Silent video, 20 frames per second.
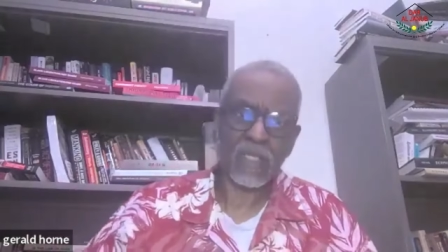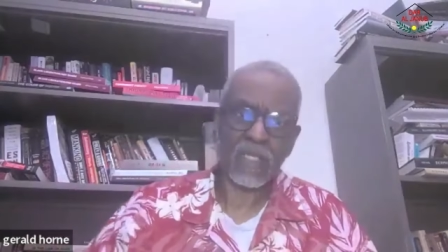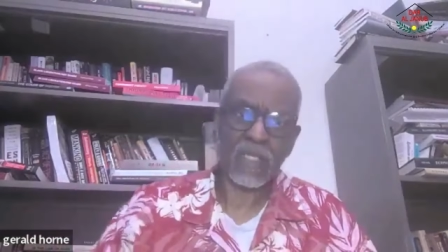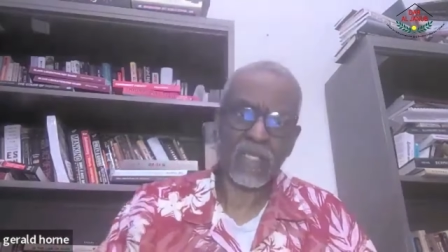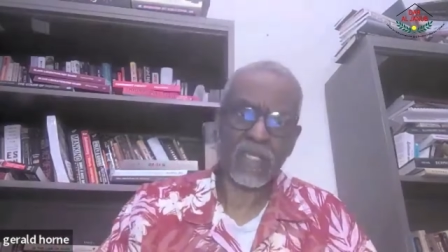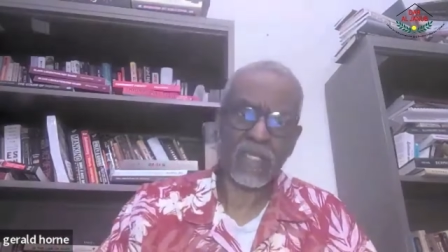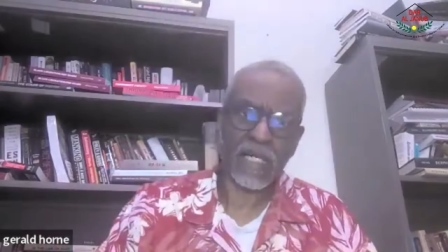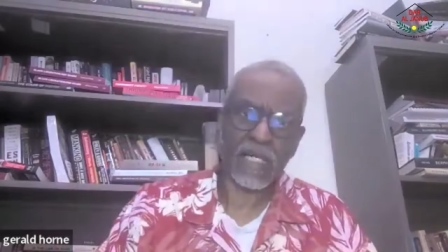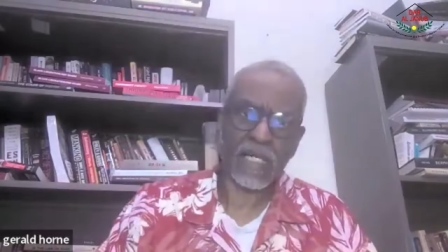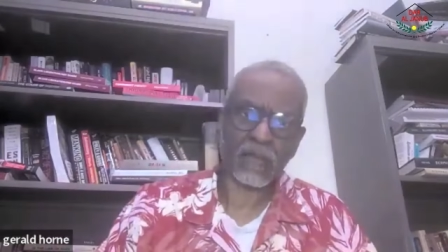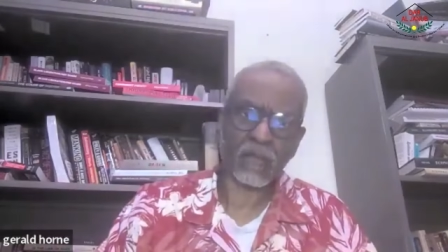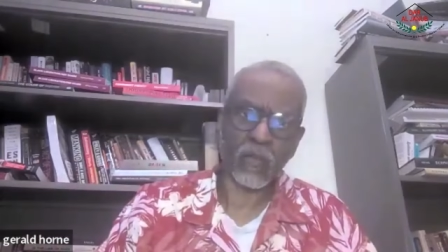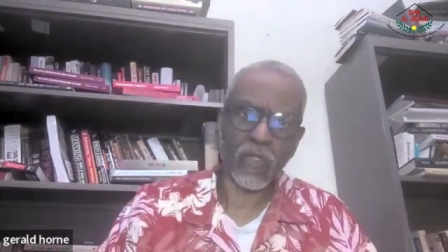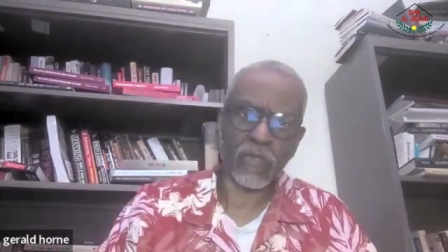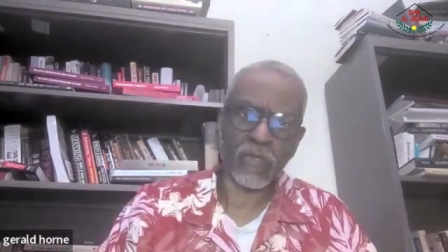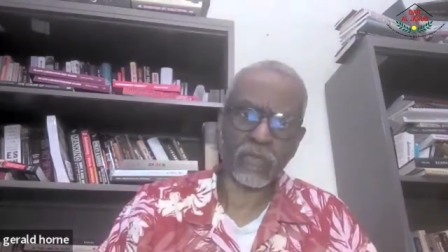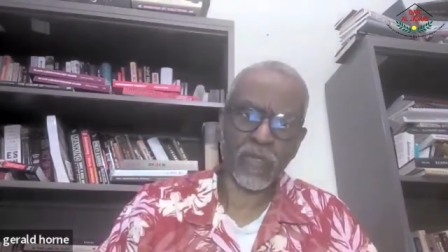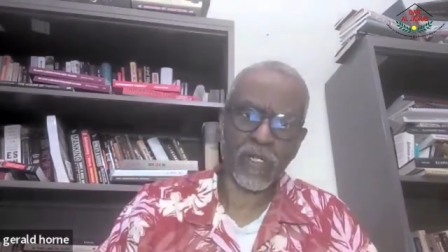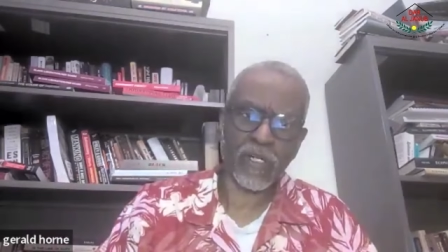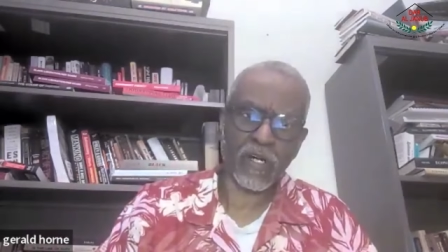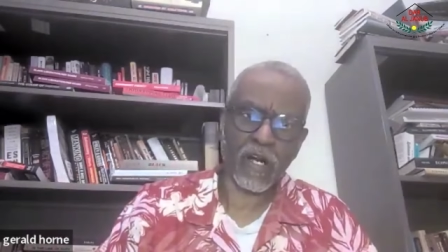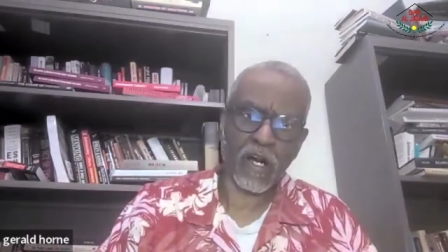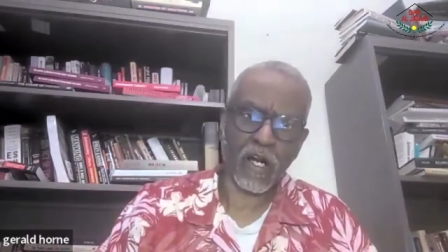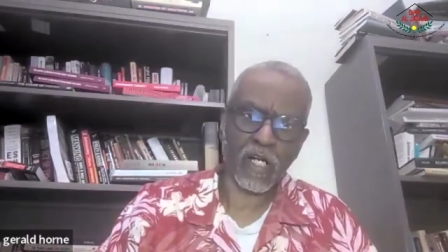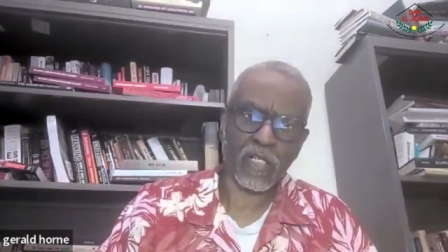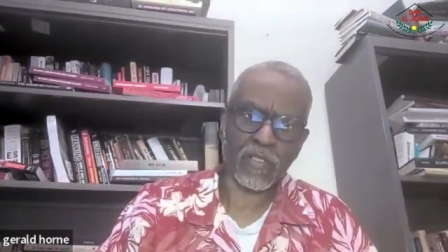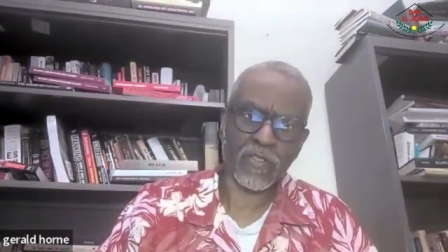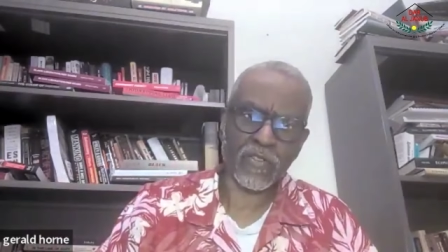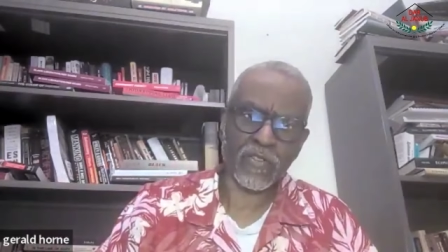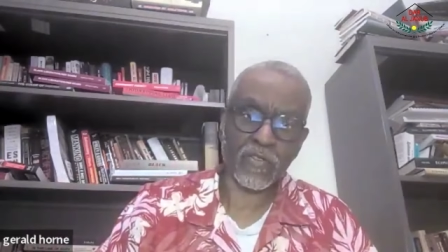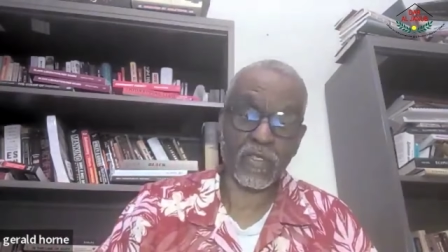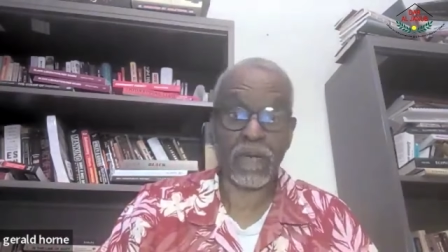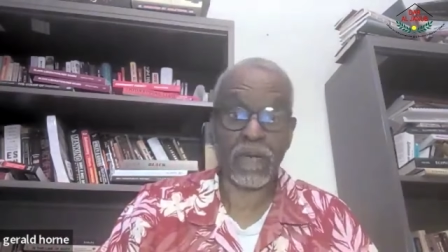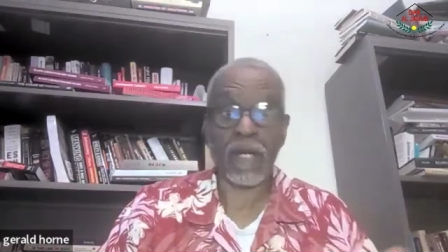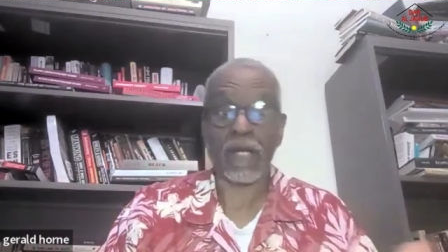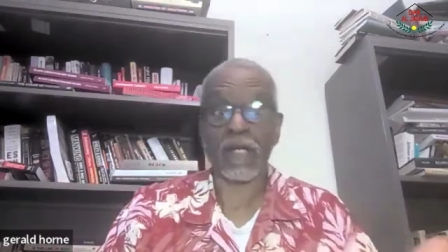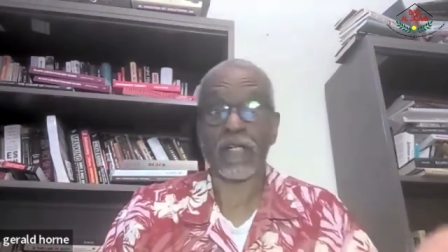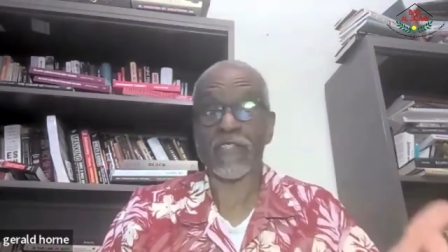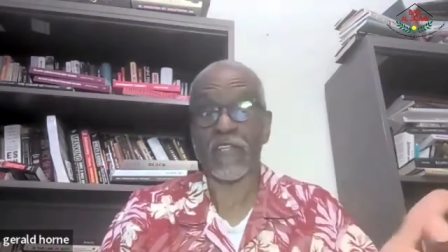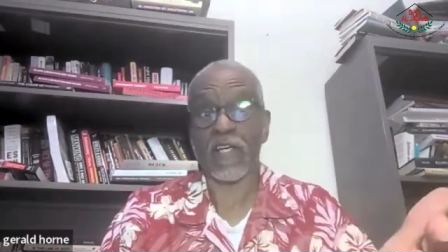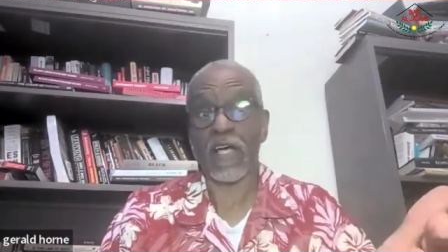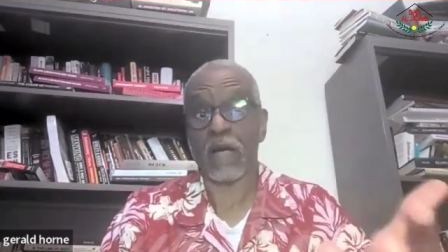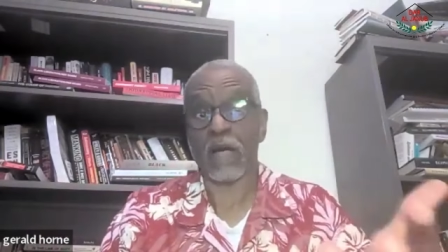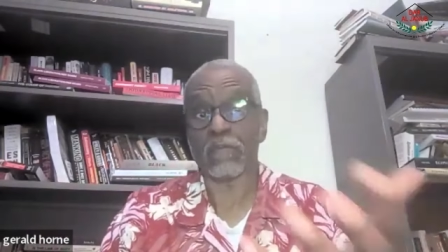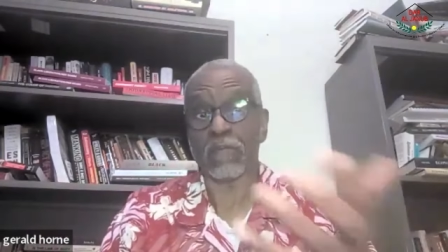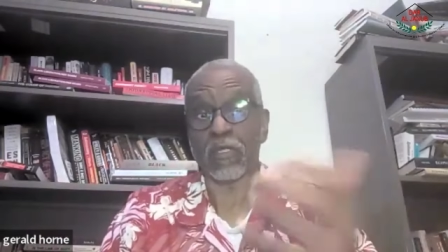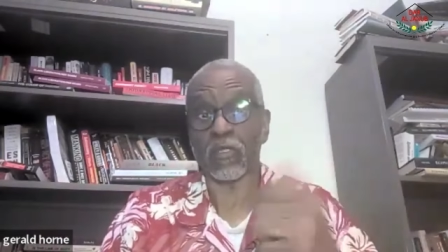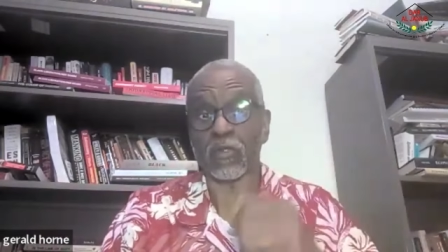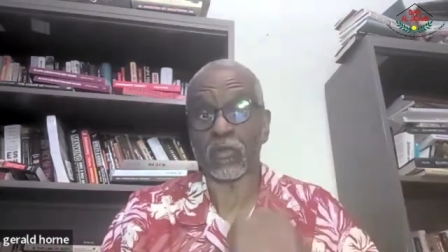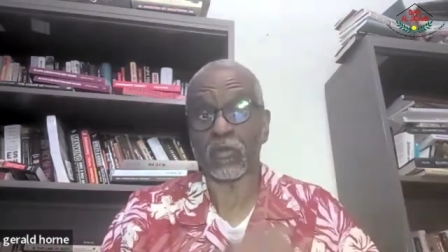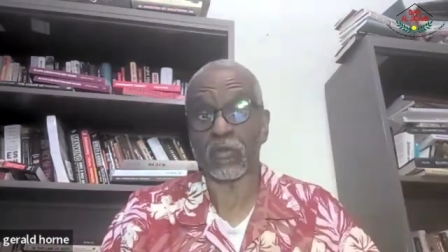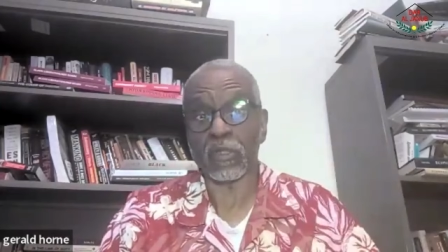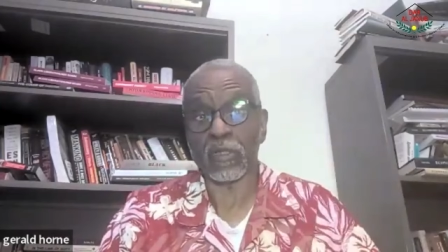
that with regard to the Paris Commune,